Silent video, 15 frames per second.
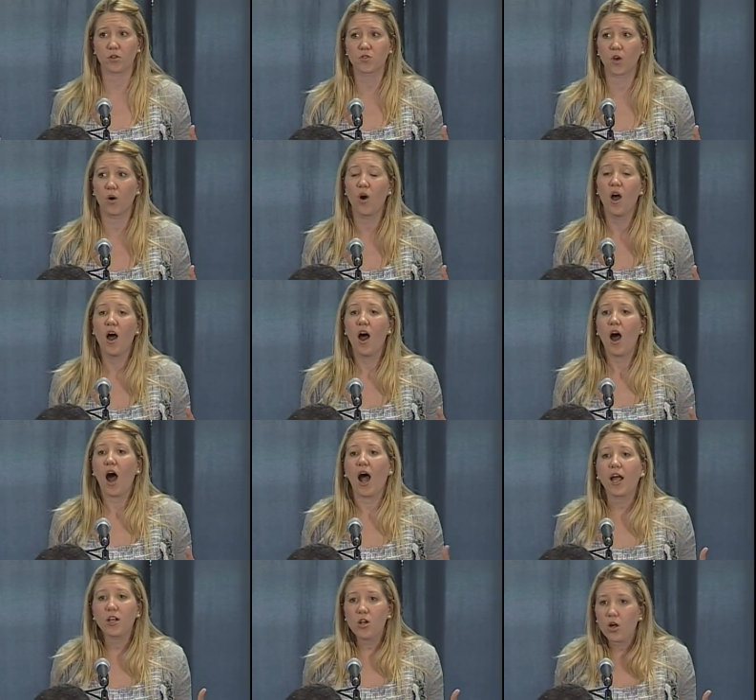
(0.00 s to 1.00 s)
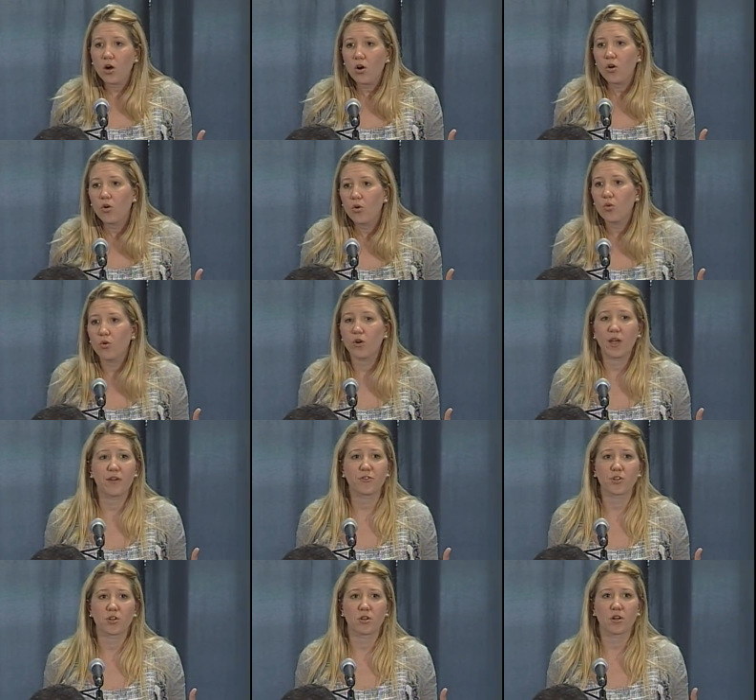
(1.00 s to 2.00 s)
So I know
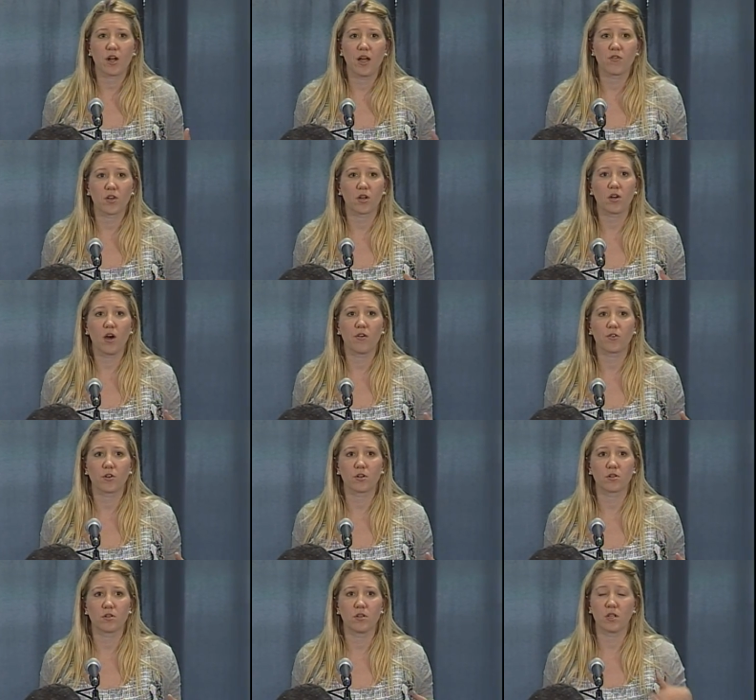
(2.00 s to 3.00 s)
after having covered